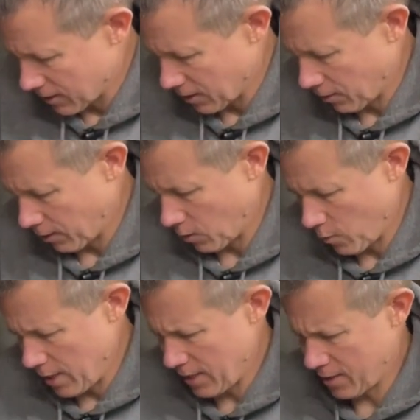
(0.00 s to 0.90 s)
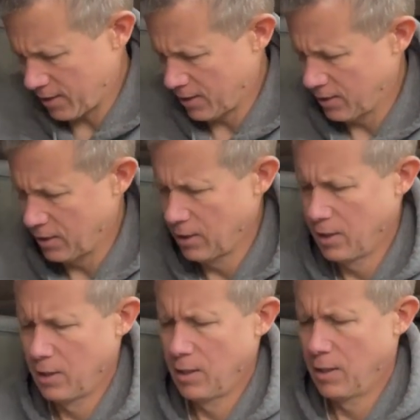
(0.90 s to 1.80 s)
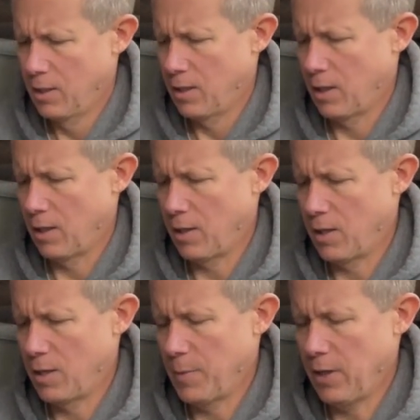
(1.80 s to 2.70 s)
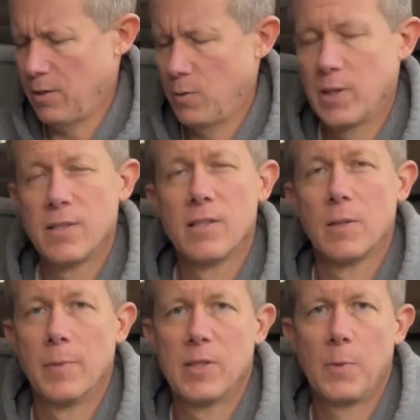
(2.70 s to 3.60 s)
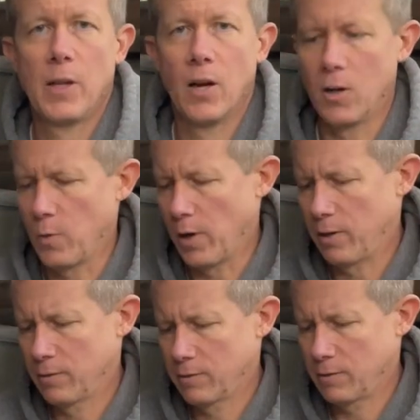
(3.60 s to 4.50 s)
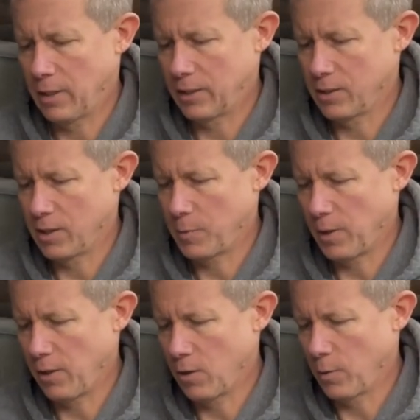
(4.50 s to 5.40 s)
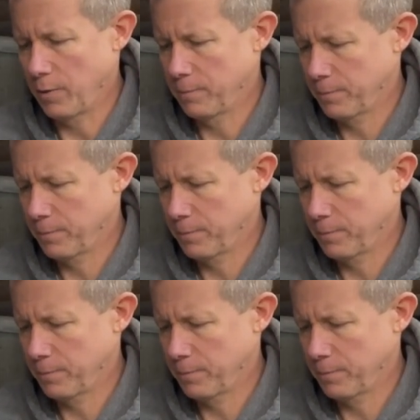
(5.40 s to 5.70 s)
Can hardly wait. I don't know what this is. It's probably hardware. Actually, it's probably hardware.